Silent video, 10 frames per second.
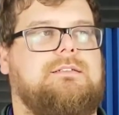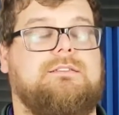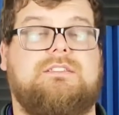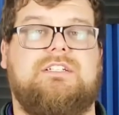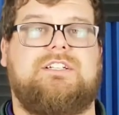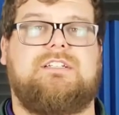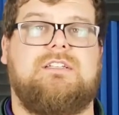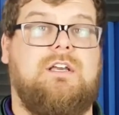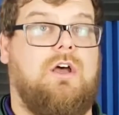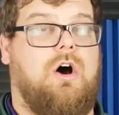such as
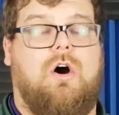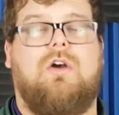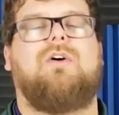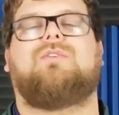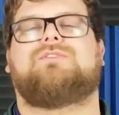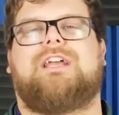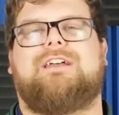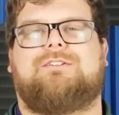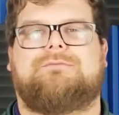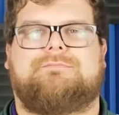our whole
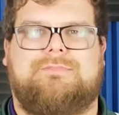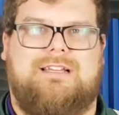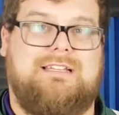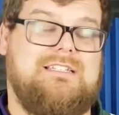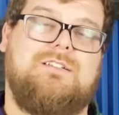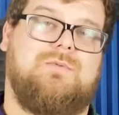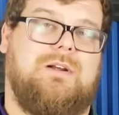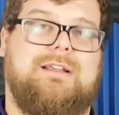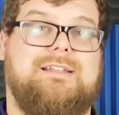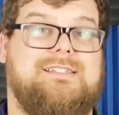channel, and this is where
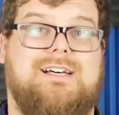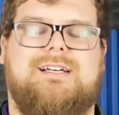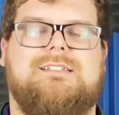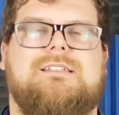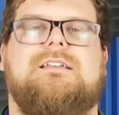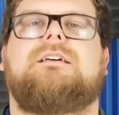it hits us,